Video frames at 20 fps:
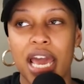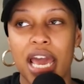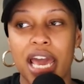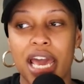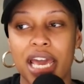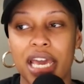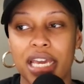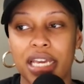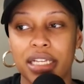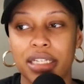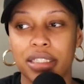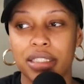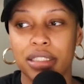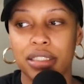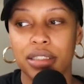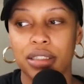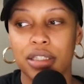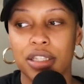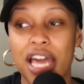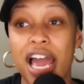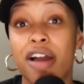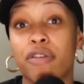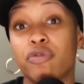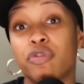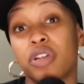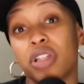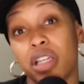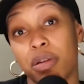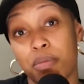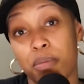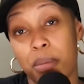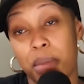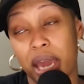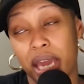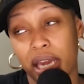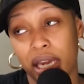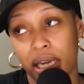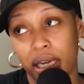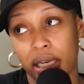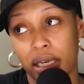And that really
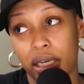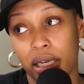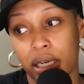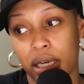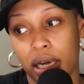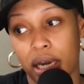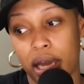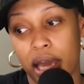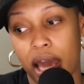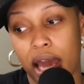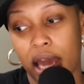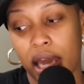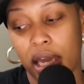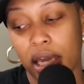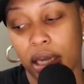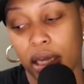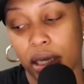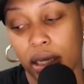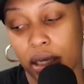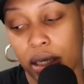made a